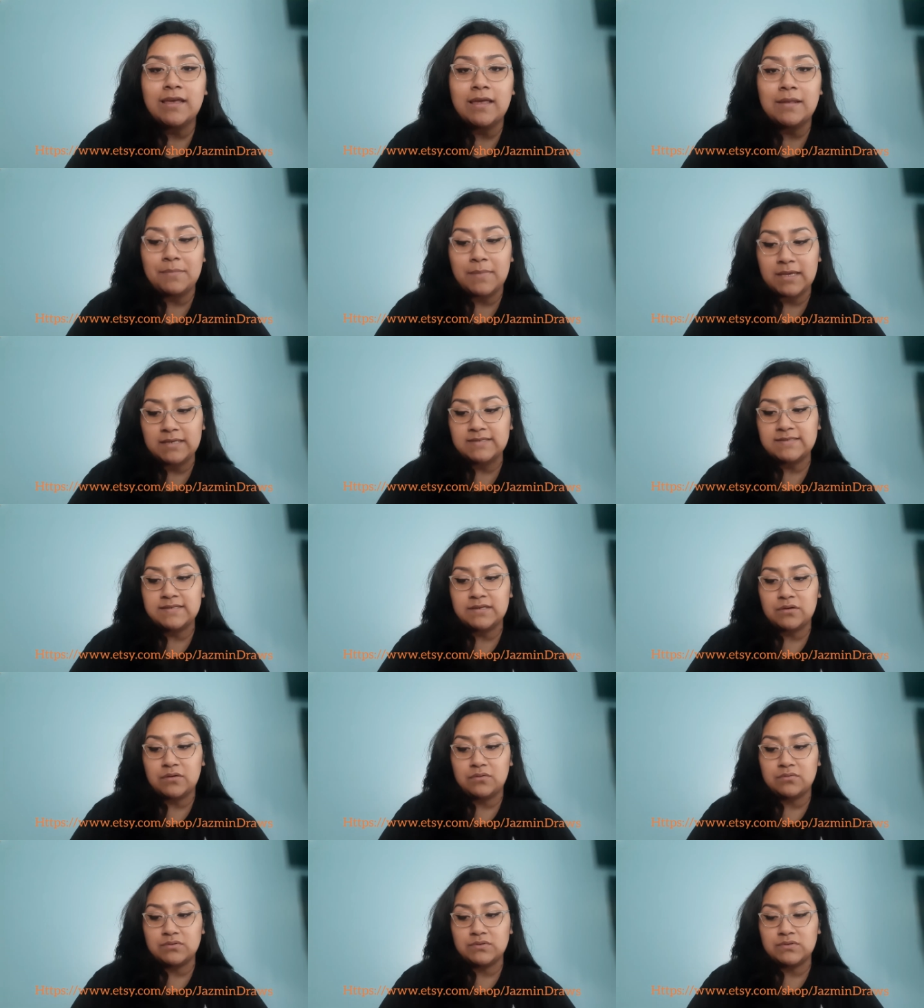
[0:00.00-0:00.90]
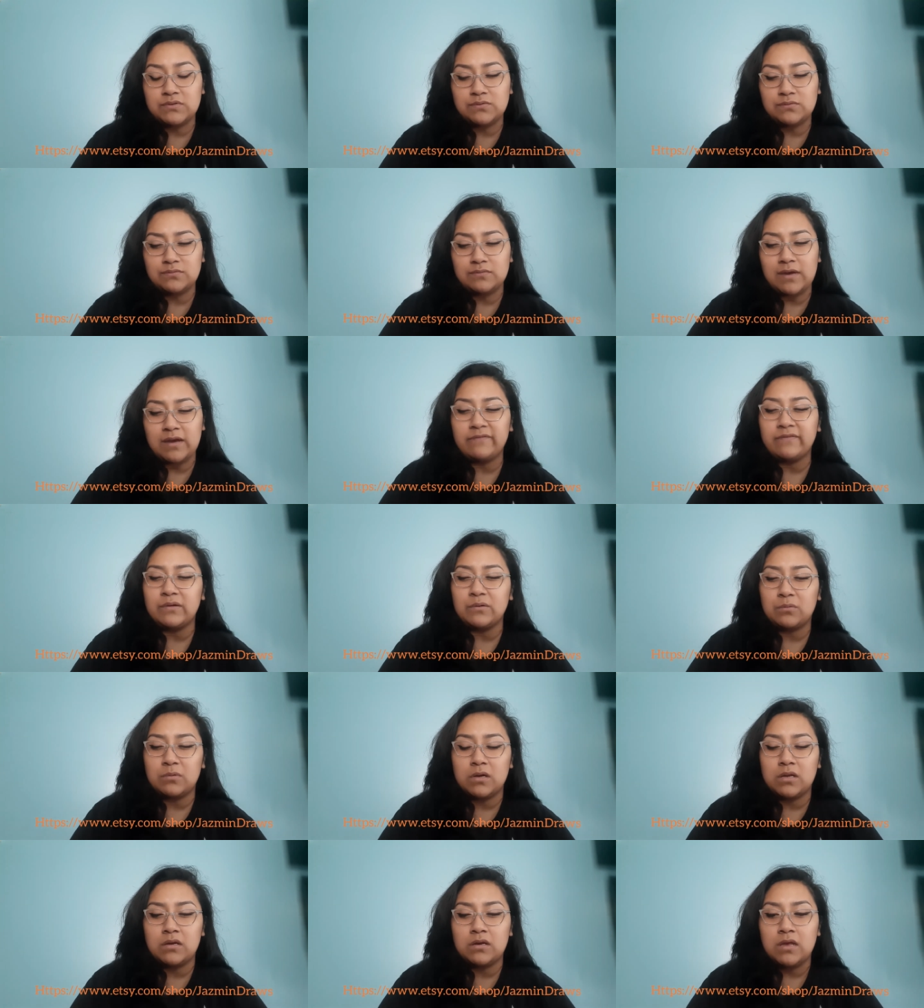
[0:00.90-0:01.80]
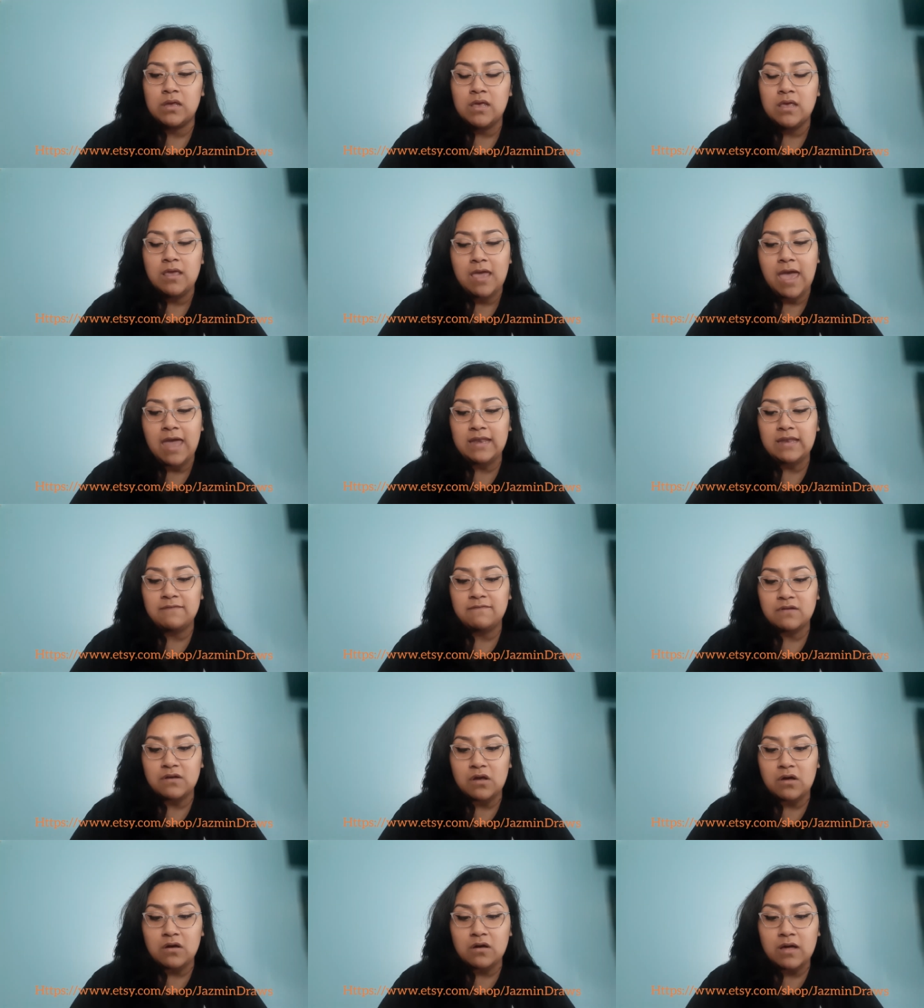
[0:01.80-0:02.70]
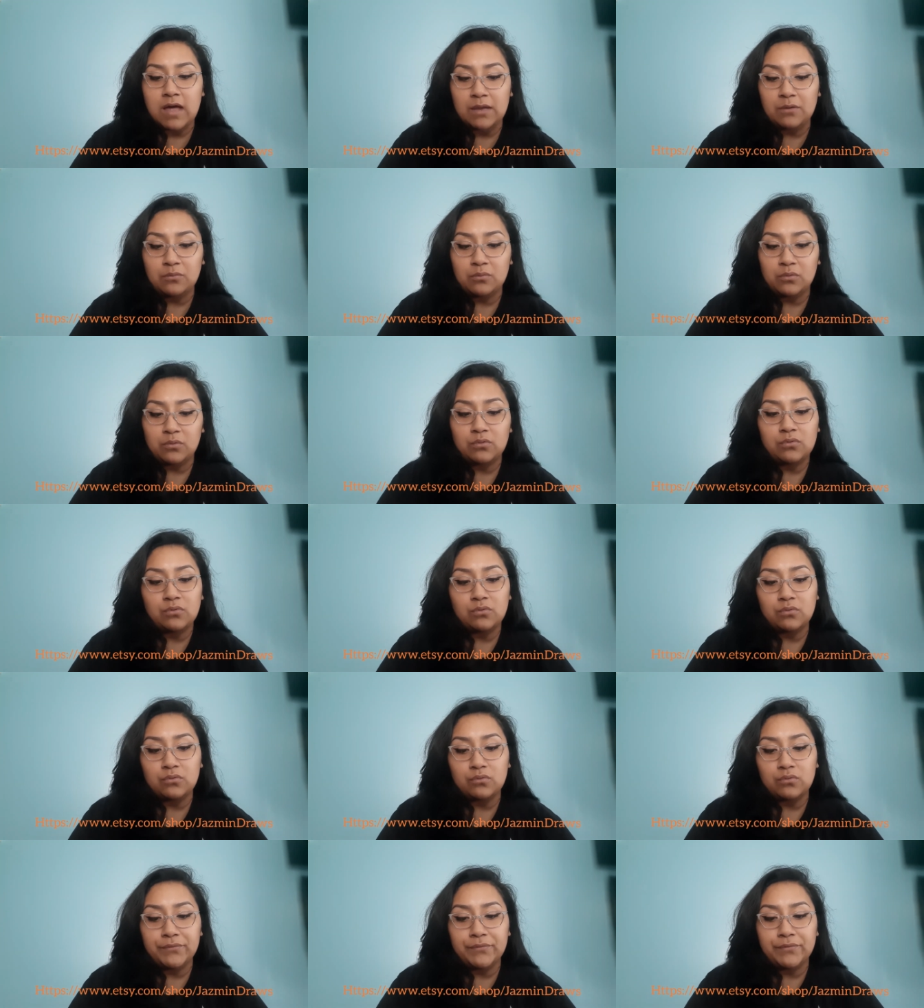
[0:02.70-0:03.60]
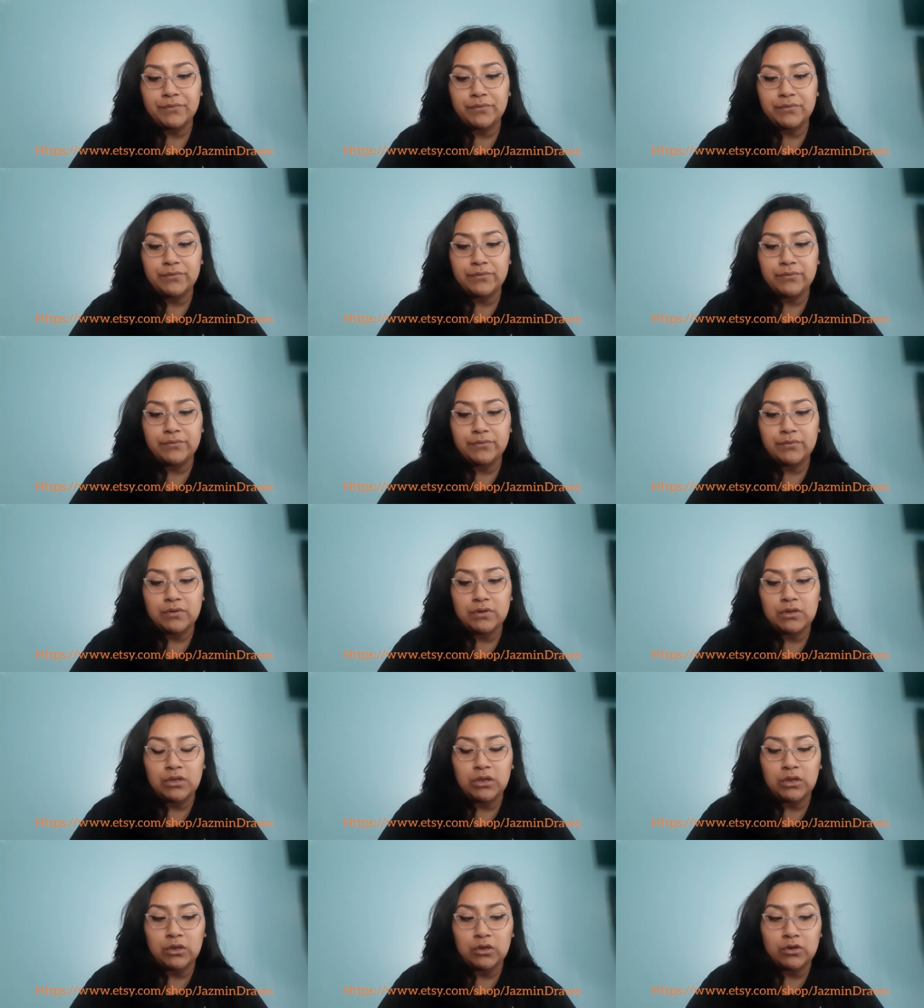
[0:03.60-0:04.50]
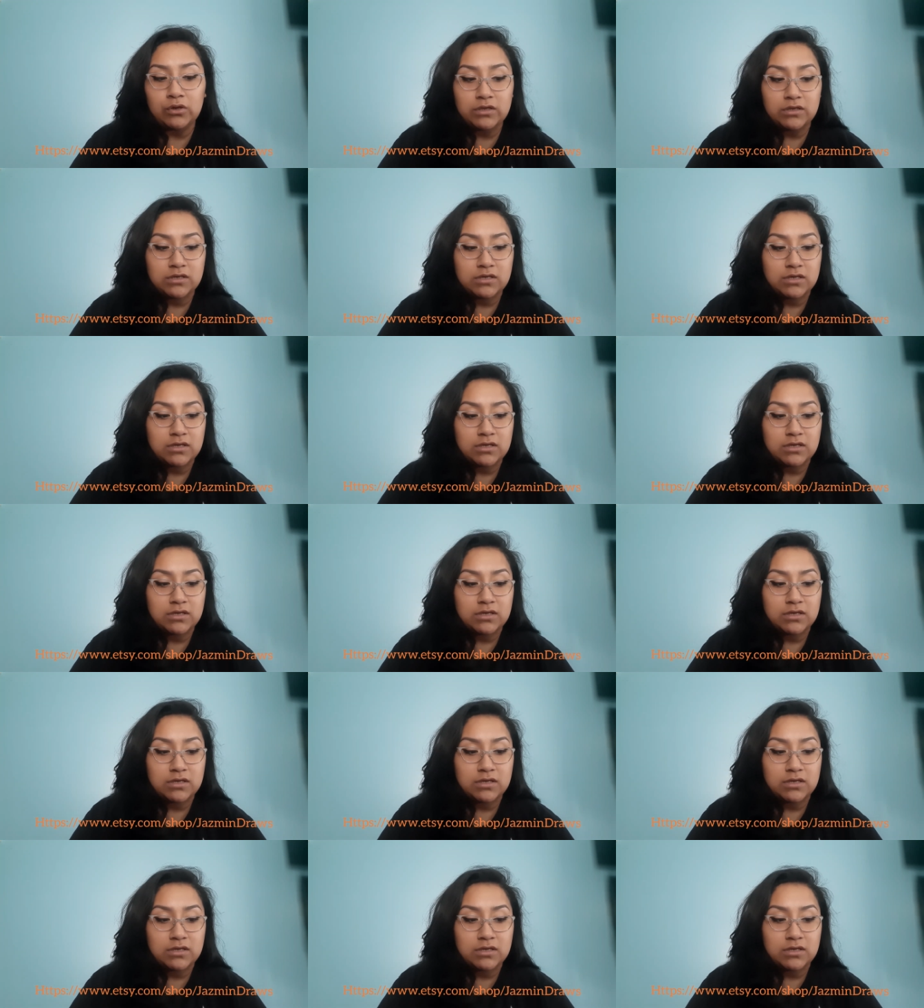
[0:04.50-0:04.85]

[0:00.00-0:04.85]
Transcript: and mexico to everyone and if not i will look